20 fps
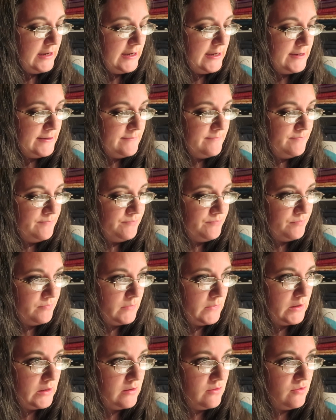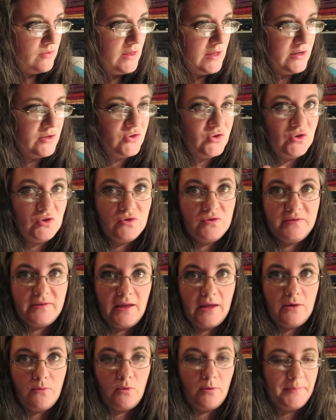Um, then
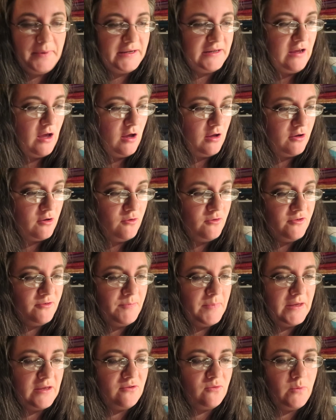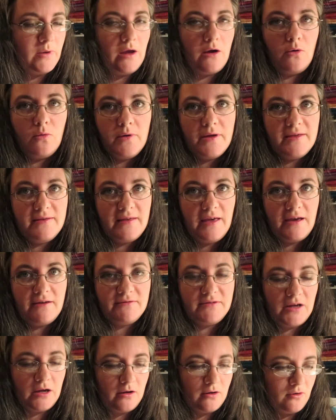Tuesday will be tacos because we always
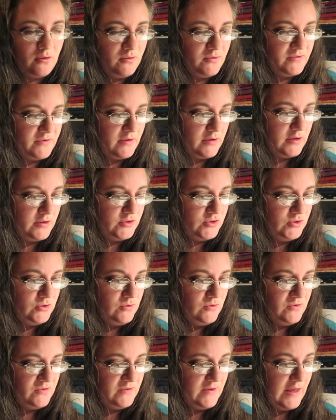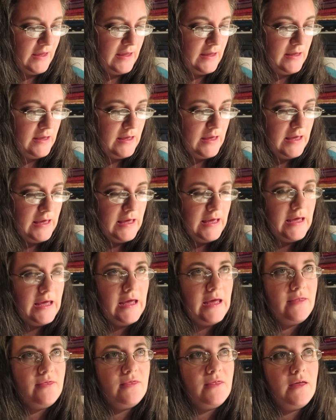have tacos on Tuesday.
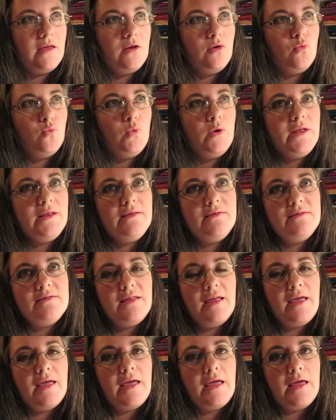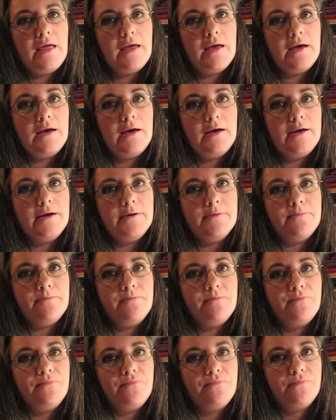And then Wednesday
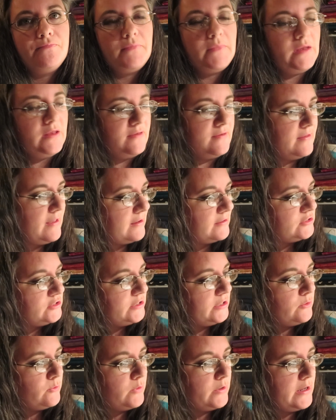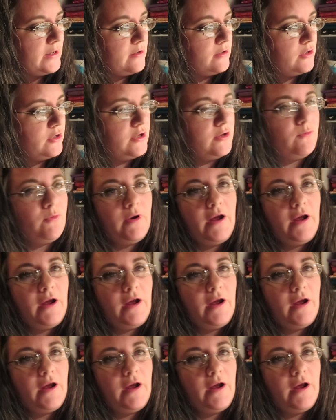um, is actually going to work out good.